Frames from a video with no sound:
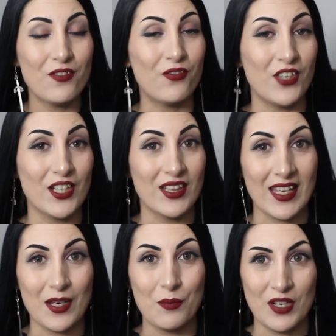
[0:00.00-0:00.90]
feel
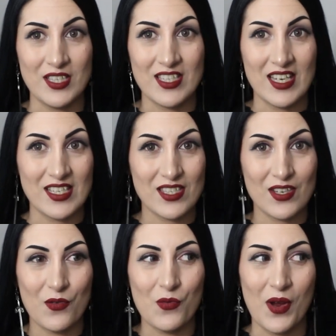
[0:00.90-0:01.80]
like a princess
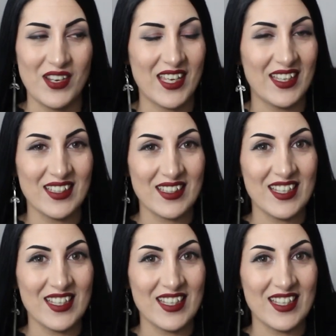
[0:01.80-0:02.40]
wearing it.